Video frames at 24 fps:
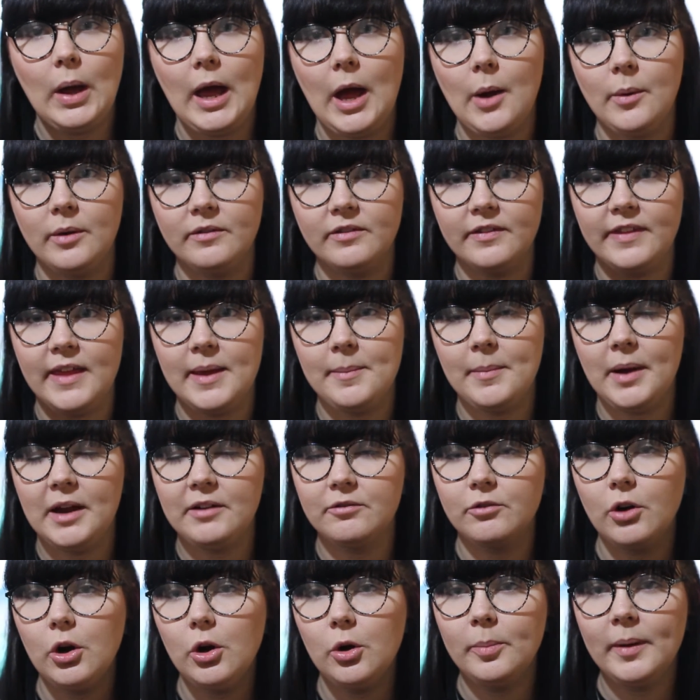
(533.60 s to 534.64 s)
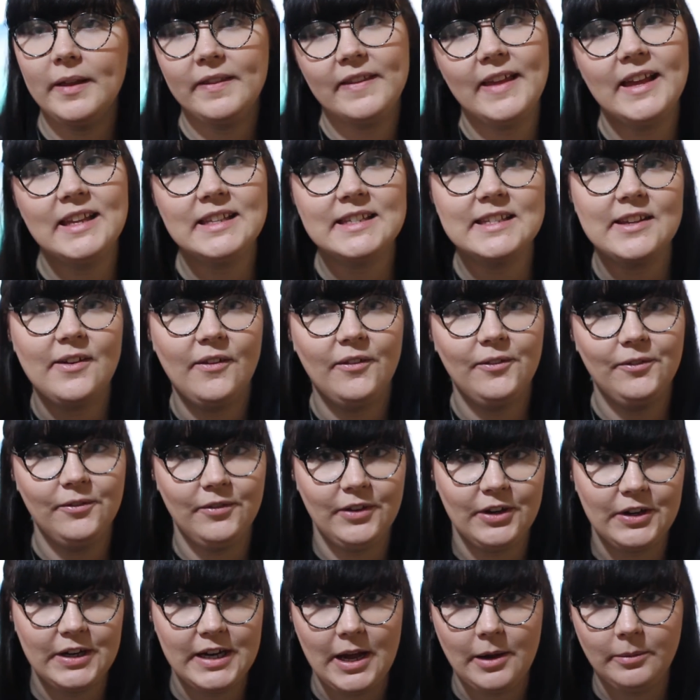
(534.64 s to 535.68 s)
however that might roll, but that's
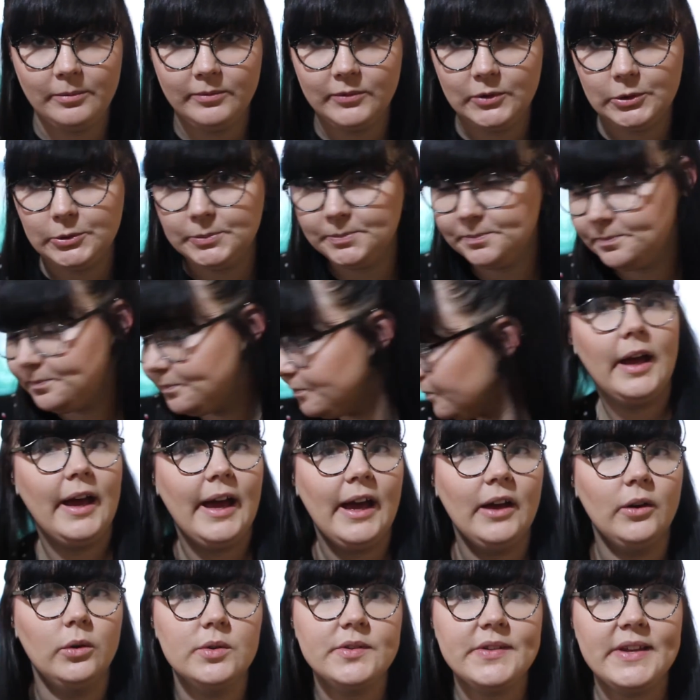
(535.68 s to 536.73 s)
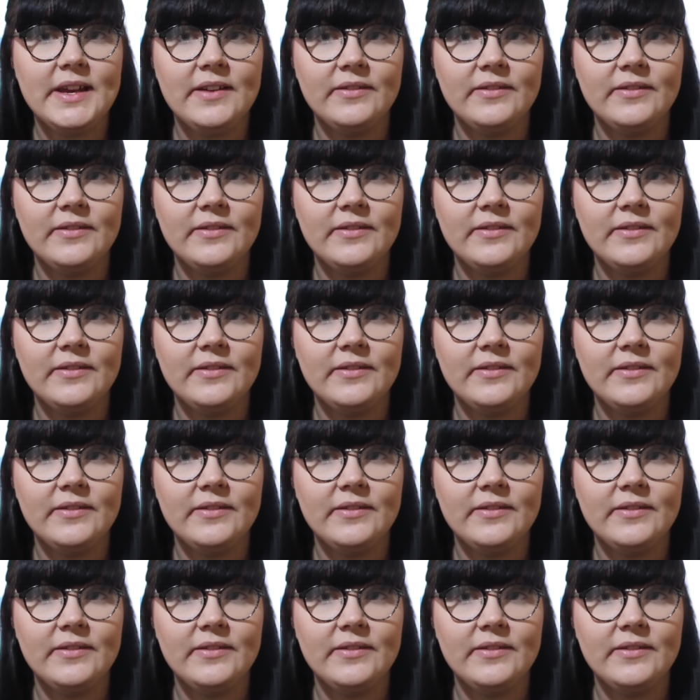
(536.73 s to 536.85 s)
very helpful. I also